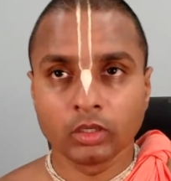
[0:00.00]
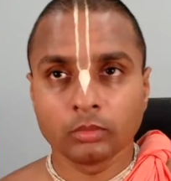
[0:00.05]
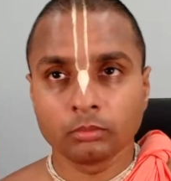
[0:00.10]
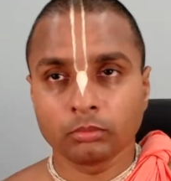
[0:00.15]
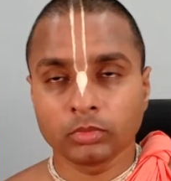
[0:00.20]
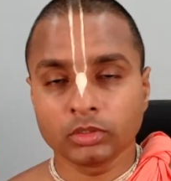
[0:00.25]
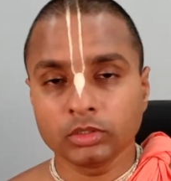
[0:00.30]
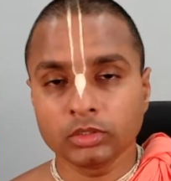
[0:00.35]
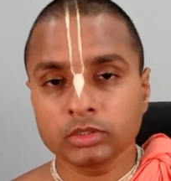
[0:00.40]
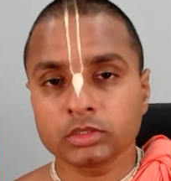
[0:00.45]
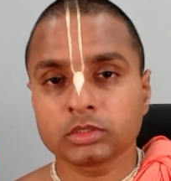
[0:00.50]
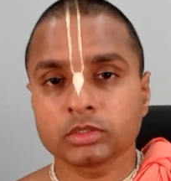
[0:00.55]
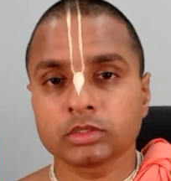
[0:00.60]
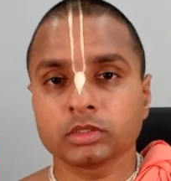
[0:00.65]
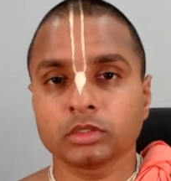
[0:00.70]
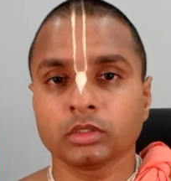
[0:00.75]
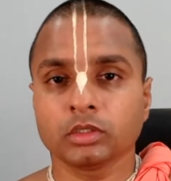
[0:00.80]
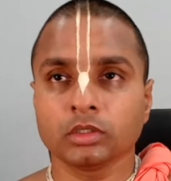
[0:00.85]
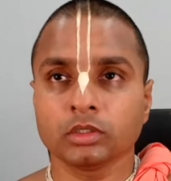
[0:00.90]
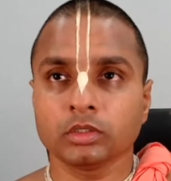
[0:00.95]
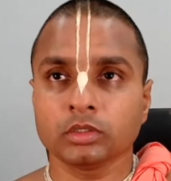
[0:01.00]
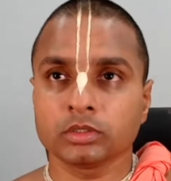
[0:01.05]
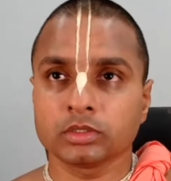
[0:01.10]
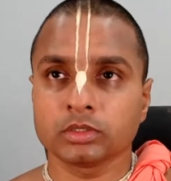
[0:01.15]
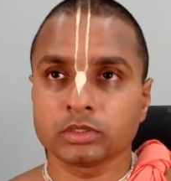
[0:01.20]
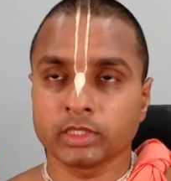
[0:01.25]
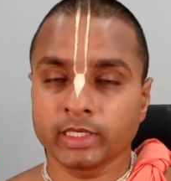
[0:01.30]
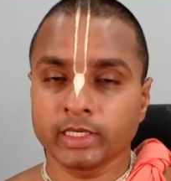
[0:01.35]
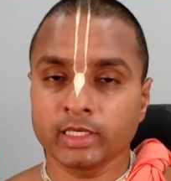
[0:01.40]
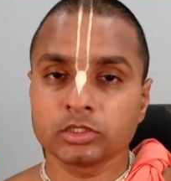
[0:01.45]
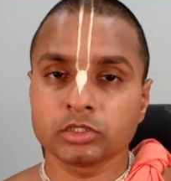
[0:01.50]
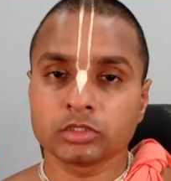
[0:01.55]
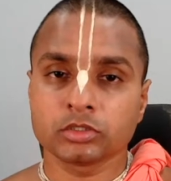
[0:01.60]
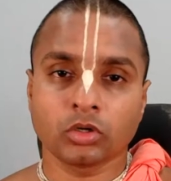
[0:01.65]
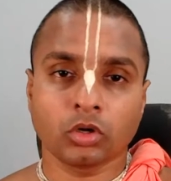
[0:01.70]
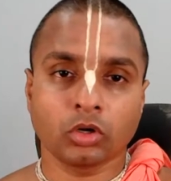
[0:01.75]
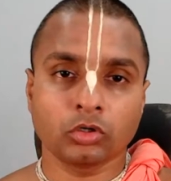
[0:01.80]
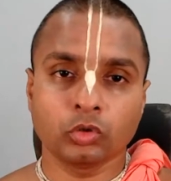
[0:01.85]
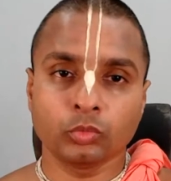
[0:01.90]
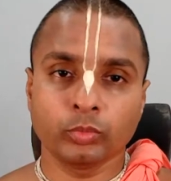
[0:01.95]
But this stage is
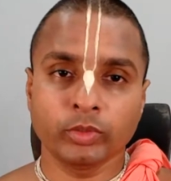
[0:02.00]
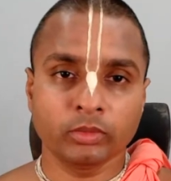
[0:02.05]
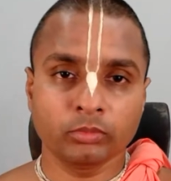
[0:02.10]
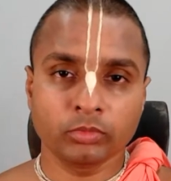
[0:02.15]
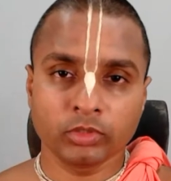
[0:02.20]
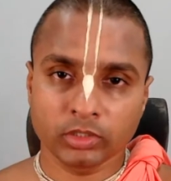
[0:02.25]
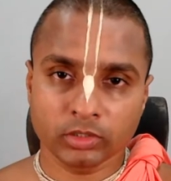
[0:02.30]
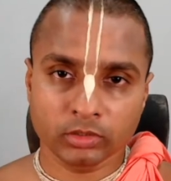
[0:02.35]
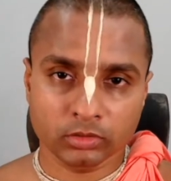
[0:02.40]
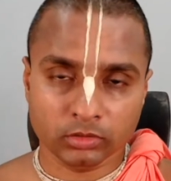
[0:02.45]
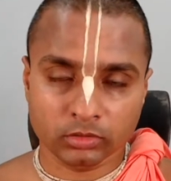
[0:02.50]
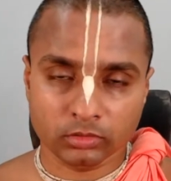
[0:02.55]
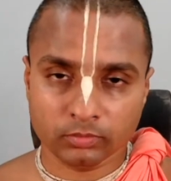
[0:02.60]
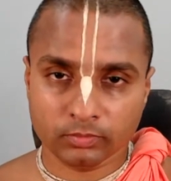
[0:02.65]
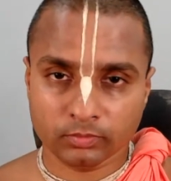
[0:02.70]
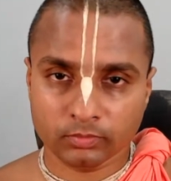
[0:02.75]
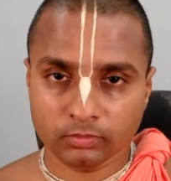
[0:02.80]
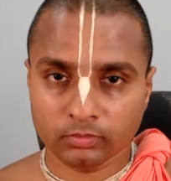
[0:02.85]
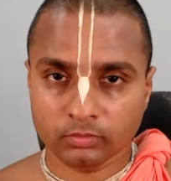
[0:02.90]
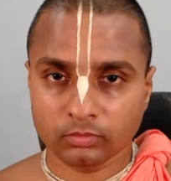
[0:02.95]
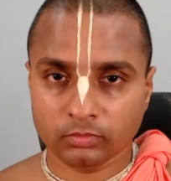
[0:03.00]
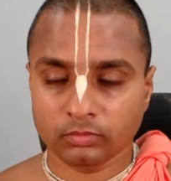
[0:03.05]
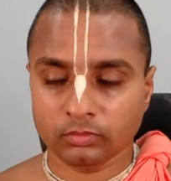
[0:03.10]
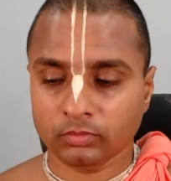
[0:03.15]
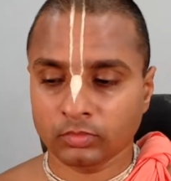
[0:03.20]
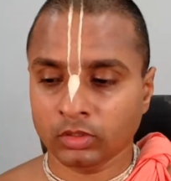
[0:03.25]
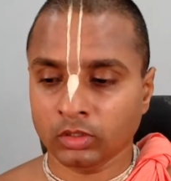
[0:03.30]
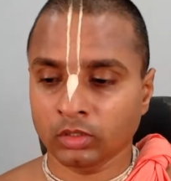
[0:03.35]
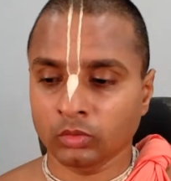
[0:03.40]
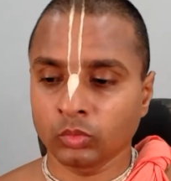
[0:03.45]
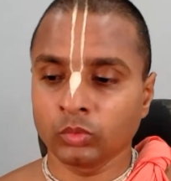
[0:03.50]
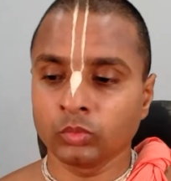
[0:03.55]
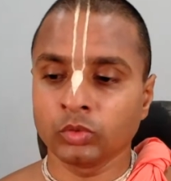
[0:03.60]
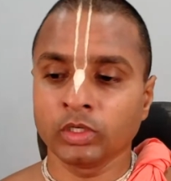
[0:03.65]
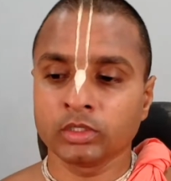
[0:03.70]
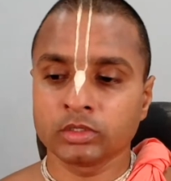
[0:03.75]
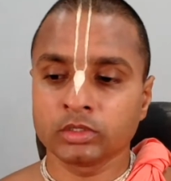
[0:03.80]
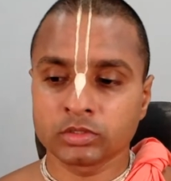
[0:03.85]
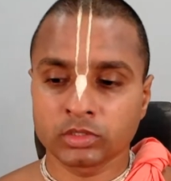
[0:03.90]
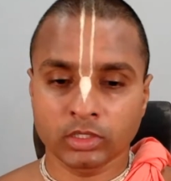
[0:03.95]
not to be imitated. We will
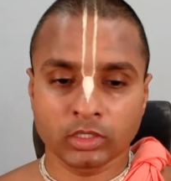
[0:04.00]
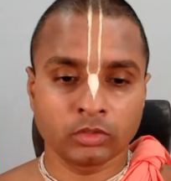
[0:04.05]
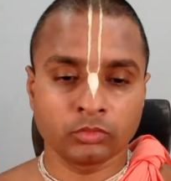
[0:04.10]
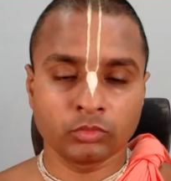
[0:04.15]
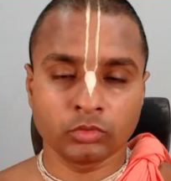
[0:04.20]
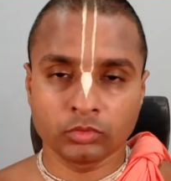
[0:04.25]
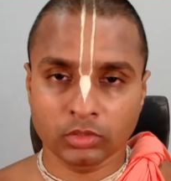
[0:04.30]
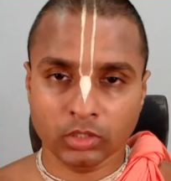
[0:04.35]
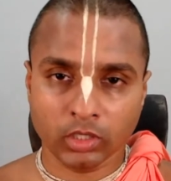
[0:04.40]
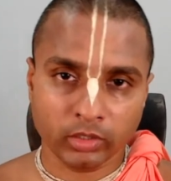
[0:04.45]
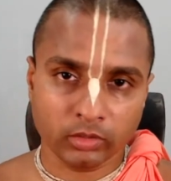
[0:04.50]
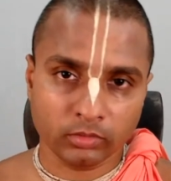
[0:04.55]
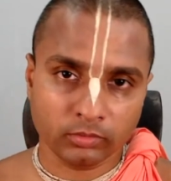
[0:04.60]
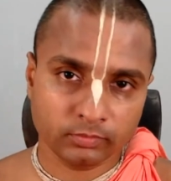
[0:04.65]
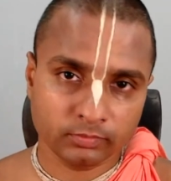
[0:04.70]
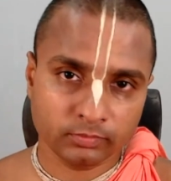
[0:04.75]
get sick and we will die.